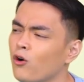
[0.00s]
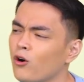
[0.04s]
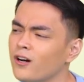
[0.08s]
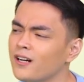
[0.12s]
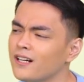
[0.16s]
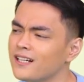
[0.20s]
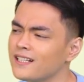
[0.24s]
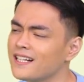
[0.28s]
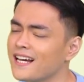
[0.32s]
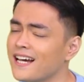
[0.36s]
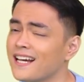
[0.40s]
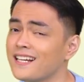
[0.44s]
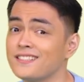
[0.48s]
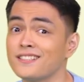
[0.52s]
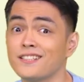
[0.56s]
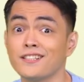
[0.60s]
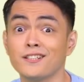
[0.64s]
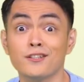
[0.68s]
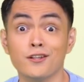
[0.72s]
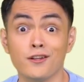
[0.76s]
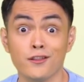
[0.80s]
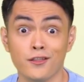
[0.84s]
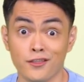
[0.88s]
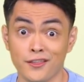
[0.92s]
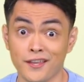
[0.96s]

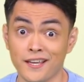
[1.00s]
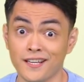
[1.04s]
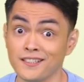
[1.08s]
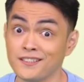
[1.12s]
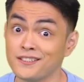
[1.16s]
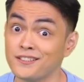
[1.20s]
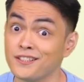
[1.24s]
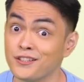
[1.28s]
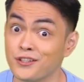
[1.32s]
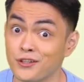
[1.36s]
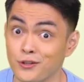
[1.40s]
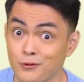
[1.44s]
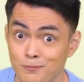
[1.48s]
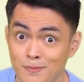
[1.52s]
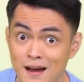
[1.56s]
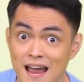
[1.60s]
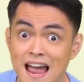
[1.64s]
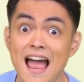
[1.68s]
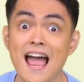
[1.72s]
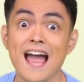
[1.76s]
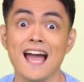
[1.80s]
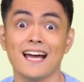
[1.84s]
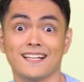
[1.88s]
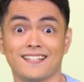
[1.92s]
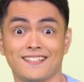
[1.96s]
organizing the things in your
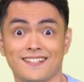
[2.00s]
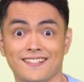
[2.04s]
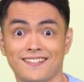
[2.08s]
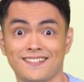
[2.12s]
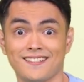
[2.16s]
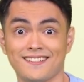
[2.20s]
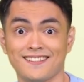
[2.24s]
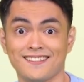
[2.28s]
bag.